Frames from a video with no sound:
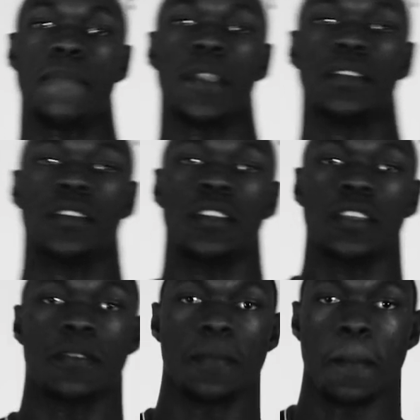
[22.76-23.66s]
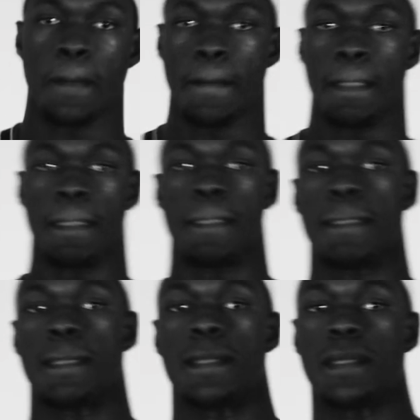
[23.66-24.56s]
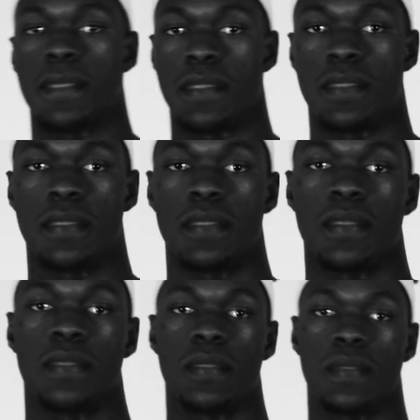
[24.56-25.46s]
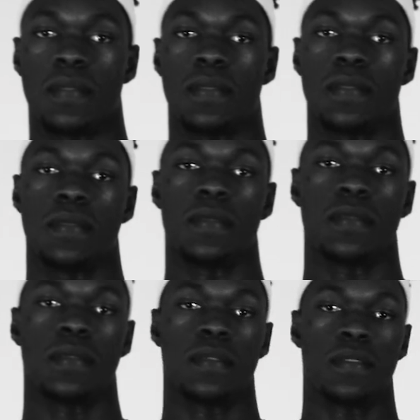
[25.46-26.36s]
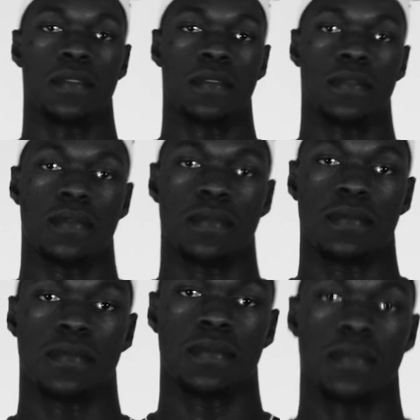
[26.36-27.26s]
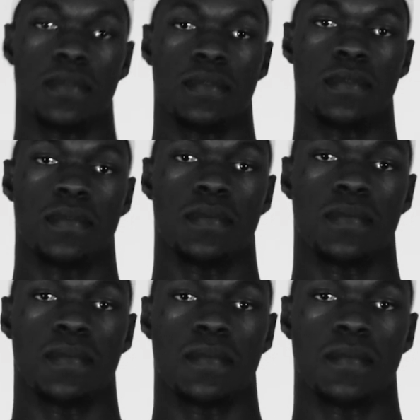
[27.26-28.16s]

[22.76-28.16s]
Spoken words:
in school, sophomore on the court. I play small forward, slash point guard,